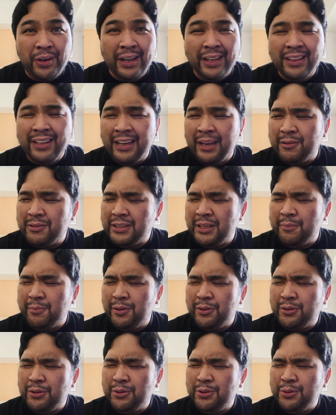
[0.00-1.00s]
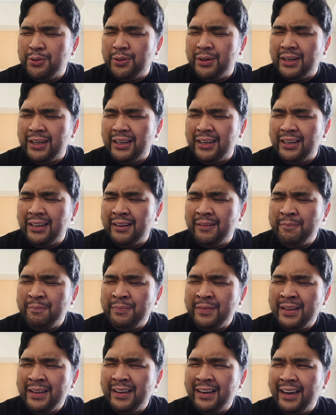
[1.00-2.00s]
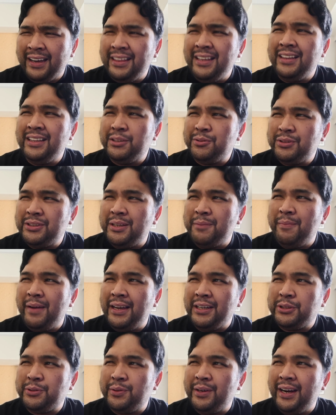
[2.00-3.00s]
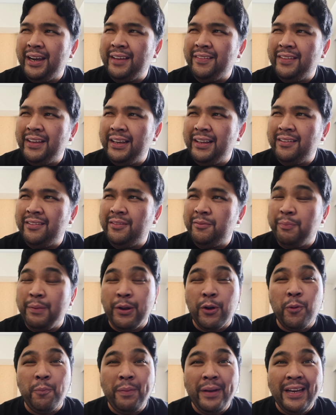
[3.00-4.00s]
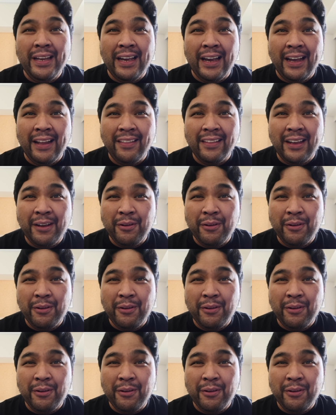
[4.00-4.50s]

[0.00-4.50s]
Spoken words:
I think I was able to do I think this was the match where I did my opening hand.